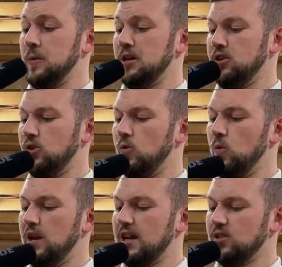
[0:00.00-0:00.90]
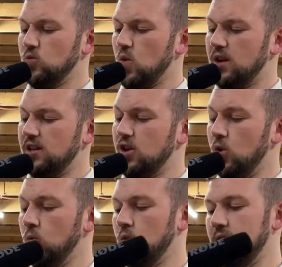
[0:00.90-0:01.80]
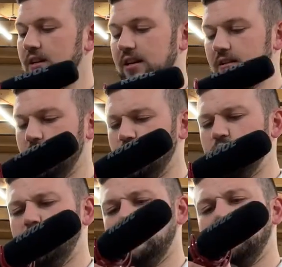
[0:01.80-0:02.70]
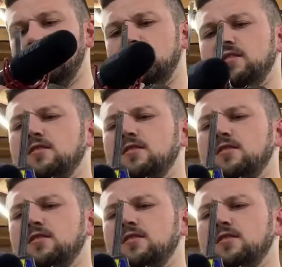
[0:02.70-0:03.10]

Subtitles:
Sound is unique in that even professionally, it's not